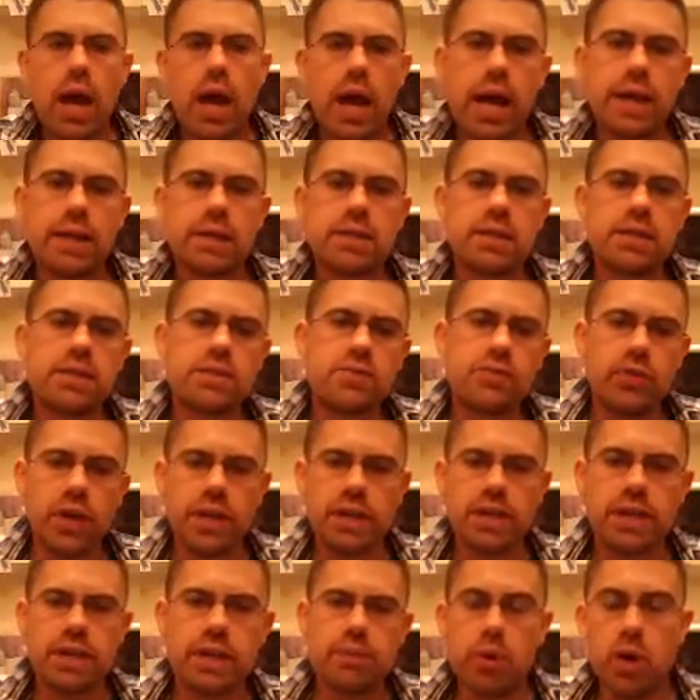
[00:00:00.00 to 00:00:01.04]
and it's
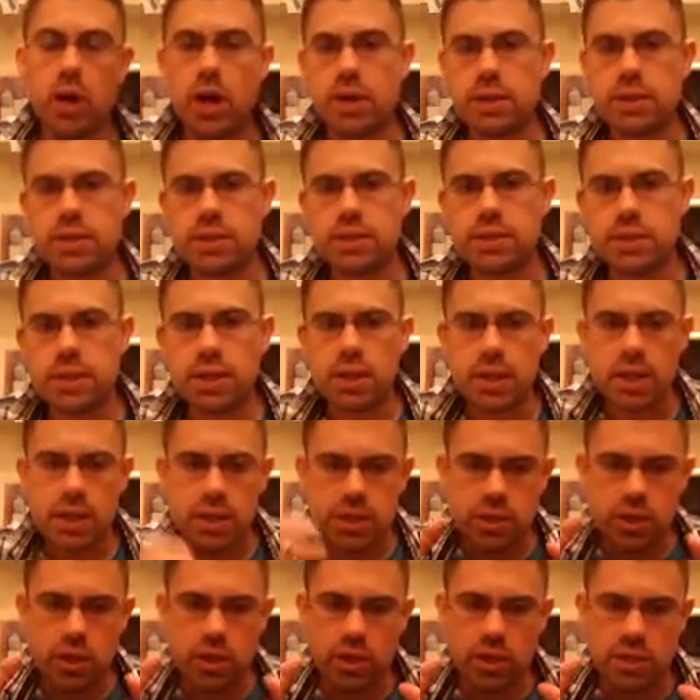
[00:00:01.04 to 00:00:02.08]
vitally important
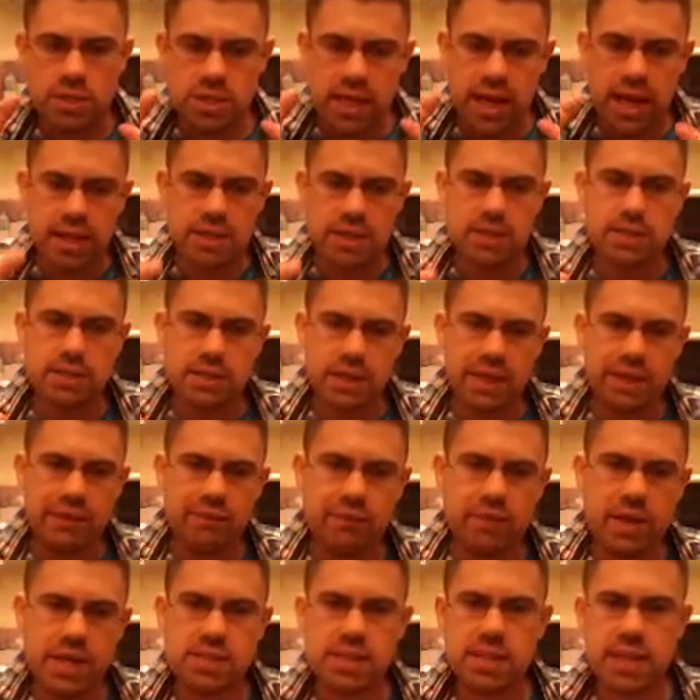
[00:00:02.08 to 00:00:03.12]
to start
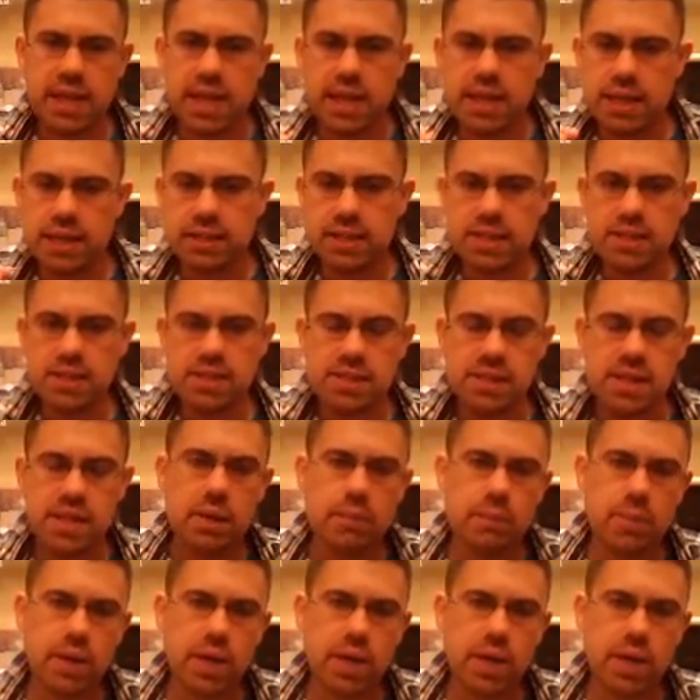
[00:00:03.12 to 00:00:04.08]
investigating this,